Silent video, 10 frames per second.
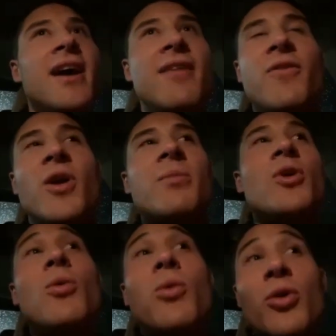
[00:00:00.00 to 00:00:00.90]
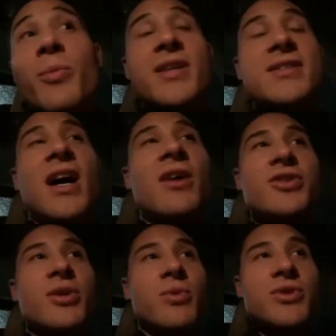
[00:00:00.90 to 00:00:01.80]
And for him to award me a
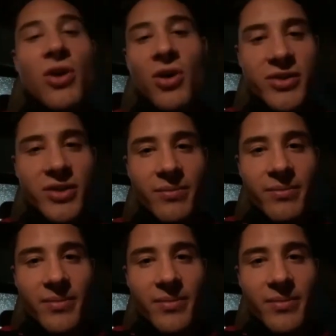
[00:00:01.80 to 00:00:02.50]
scholarship was awesome.